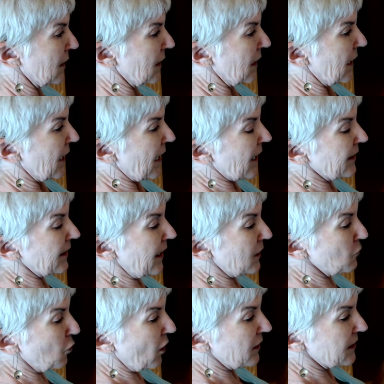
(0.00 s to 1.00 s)
And then
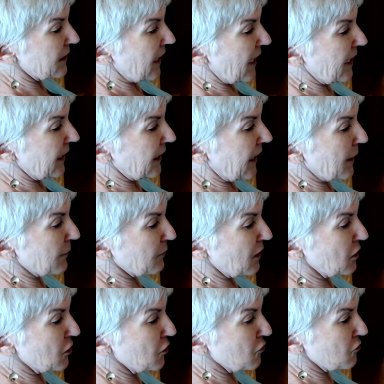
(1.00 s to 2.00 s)
one day came the
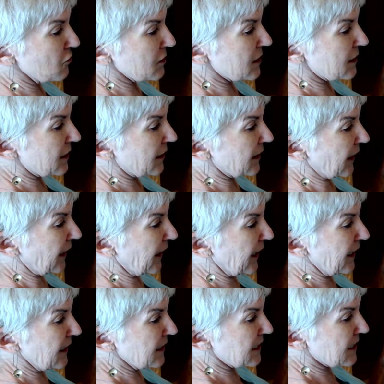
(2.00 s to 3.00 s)
news that the
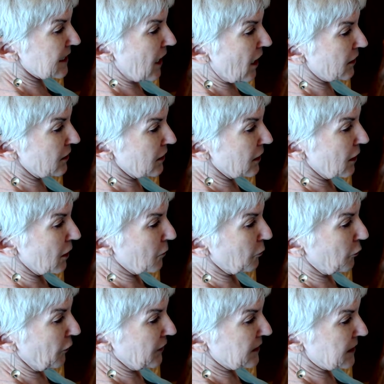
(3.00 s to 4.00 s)
king's son,
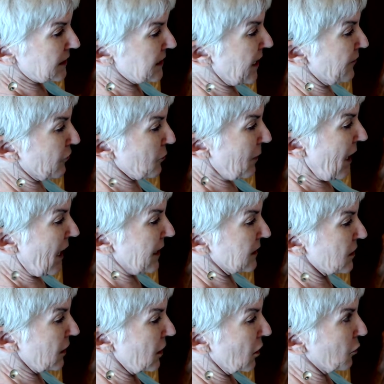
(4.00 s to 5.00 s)
Prince Nevermind,
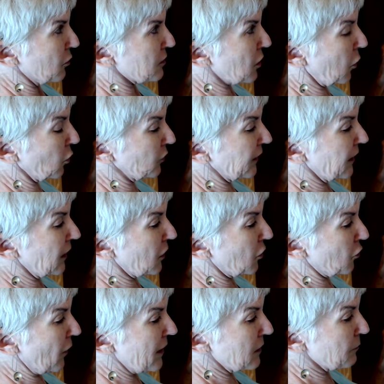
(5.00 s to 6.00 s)
was holding a
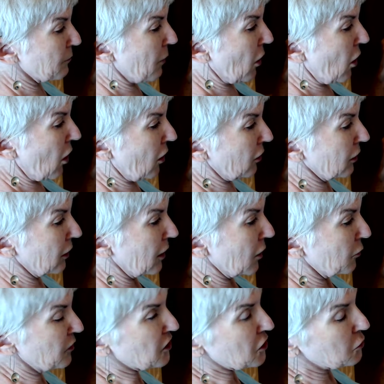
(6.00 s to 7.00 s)
great ball,
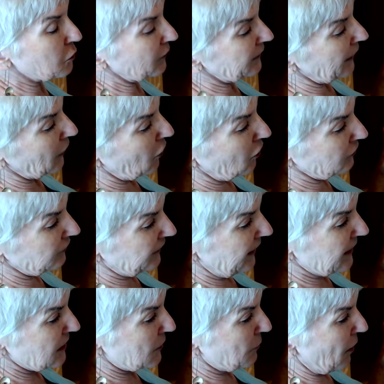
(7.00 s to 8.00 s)
which is what they called
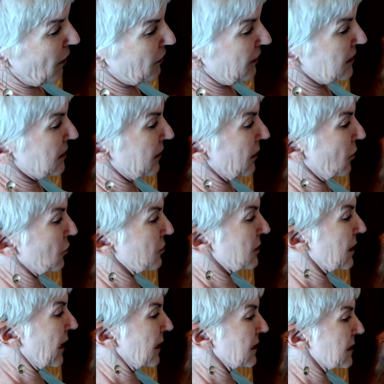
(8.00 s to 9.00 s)
dance parties in those
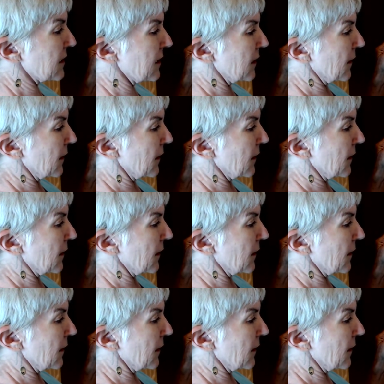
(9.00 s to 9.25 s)
days.